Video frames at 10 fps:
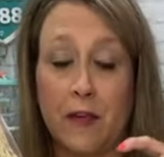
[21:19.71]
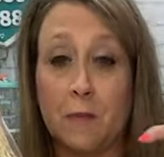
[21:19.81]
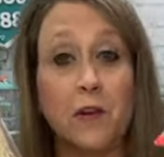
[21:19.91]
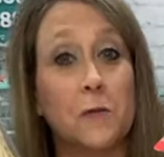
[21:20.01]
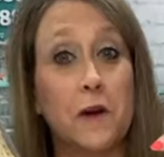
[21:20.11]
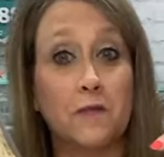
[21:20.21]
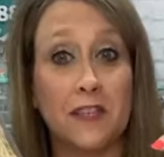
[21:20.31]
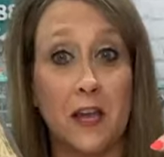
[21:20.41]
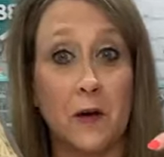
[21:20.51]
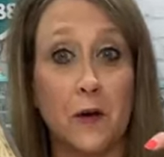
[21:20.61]
They put them on
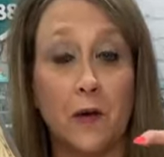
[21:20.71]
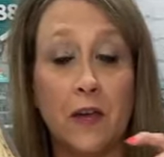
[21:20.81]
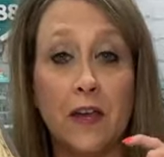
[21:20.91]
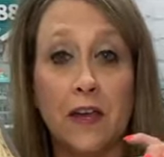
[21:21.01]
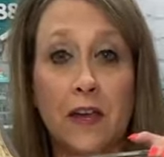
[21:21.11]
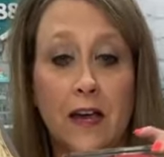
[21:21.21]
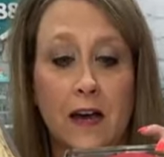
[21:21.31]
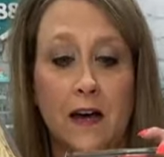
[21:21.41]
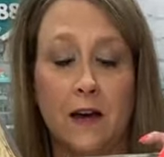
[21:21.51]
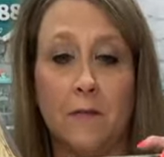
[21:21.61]
sale
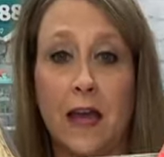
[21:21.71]
um,